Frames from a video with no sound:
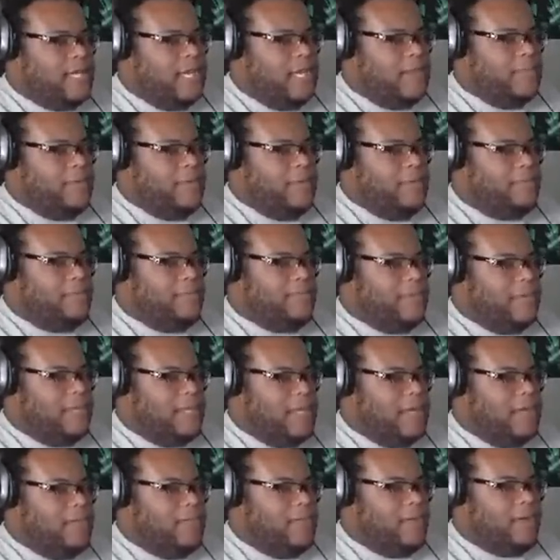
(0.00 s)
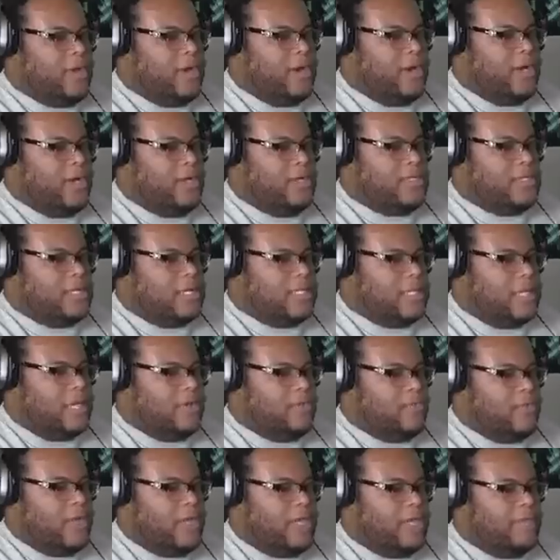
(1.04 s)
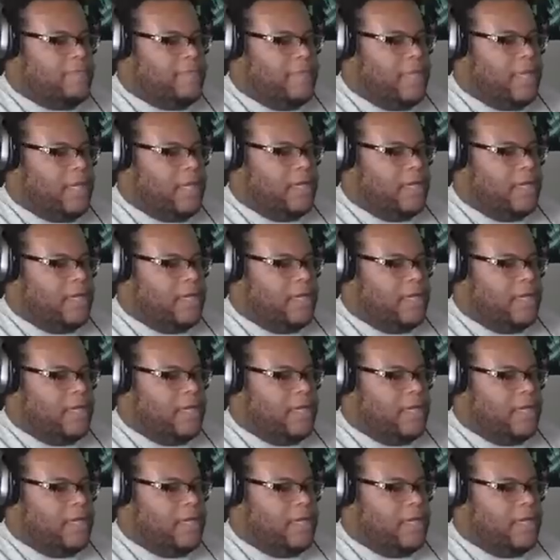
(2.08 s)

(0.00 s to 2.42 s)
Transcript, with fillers: up in that regard, that they we give that.